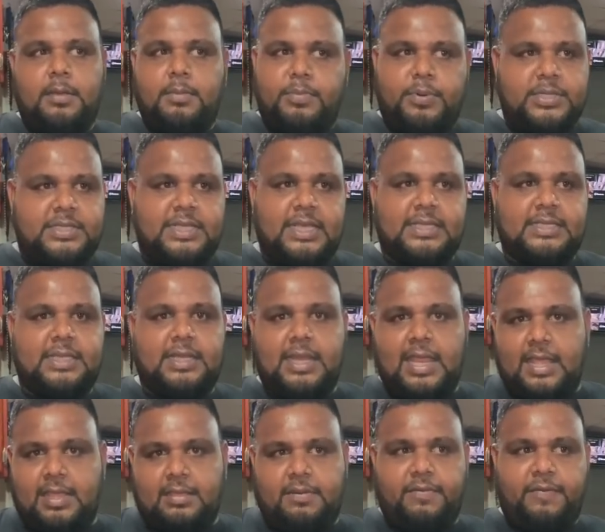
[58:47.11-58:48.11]
process it
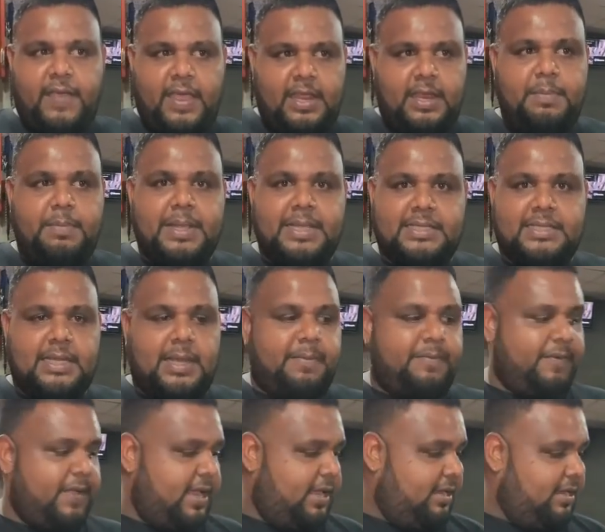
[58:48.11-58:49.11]
like fine and mince it
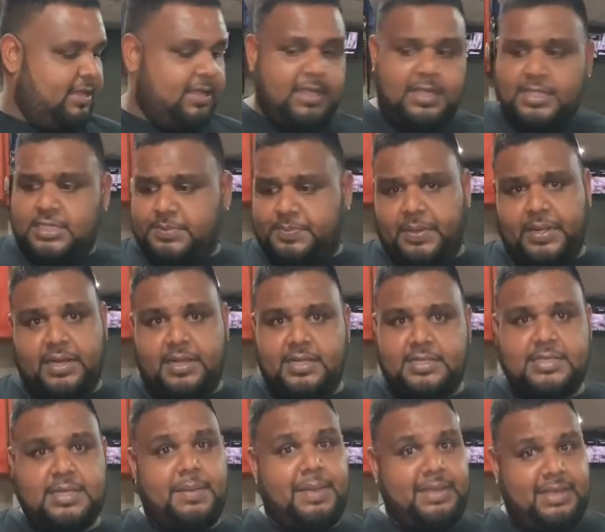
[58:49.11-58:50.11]
up fine,
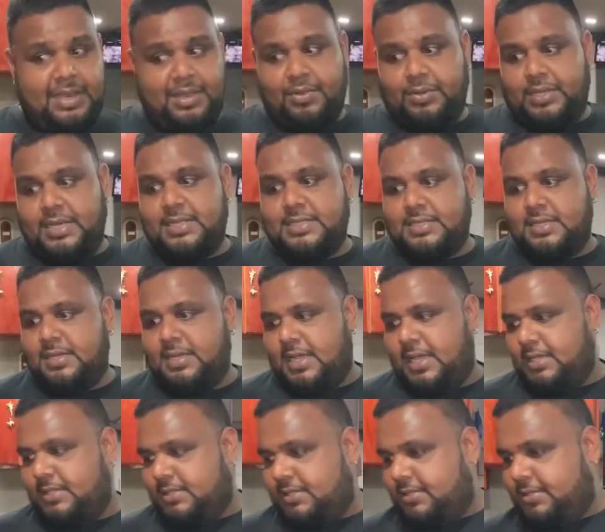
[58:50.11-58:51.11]
sprinkle some. I think it will taste good,
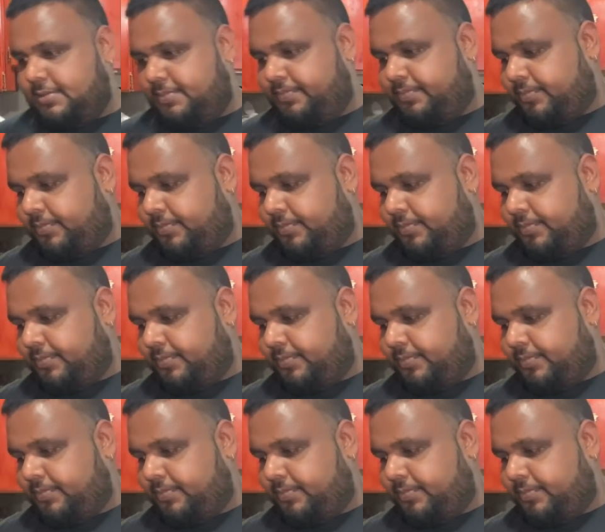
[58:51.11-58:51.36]
guys.